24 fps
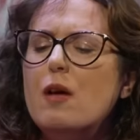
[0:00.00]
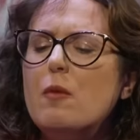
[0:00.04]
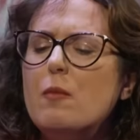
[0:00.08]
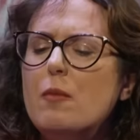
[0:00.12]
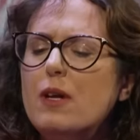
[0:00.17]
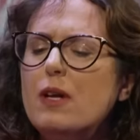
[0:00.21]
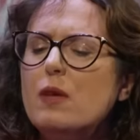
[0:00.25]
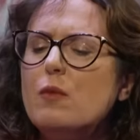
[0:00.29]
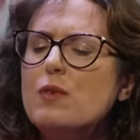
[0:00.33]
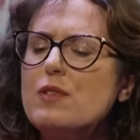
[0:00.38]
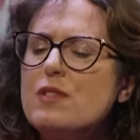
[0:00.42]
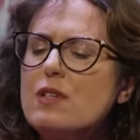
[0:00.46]

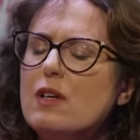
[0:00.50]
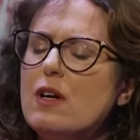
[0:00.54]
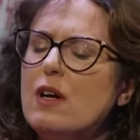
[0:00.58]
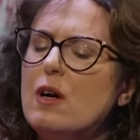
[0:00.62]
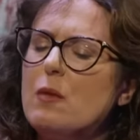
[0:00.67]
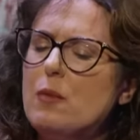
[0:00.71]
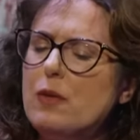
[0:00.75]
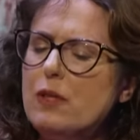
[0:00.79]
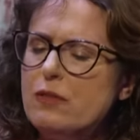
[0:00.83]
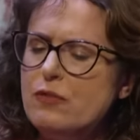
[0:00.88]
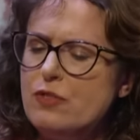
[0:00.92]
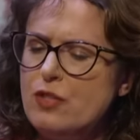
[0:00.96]
But it was a
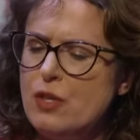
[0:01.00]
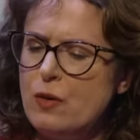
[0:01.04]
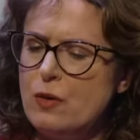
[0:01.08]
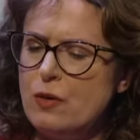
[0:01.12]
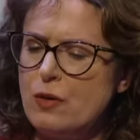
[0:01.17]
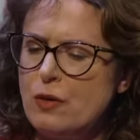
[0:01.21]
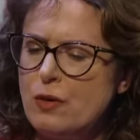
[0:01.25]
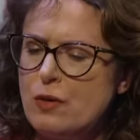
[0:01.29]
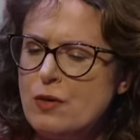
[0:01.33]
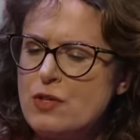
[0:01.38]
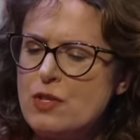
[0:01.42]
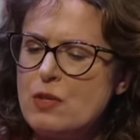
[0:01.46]
couple of
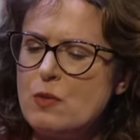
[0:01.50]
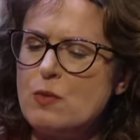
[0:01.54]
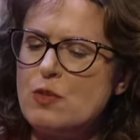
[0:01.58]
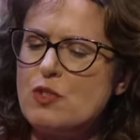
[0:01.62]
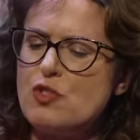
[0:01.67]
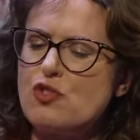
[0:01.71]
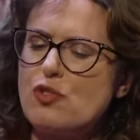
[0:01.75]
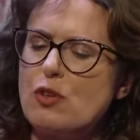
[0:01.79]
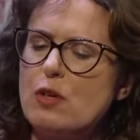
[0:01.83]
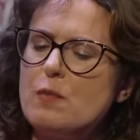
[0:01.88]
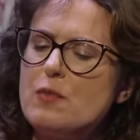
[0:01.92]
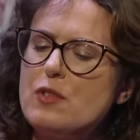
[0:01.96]
donors, it was
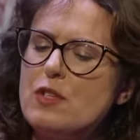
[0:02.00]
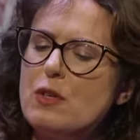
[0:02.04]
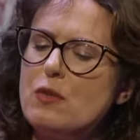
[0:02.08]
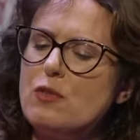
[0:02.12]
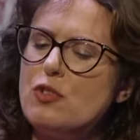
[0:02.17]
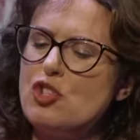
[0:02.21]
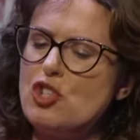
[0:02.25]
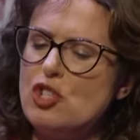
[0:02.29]
Trump's own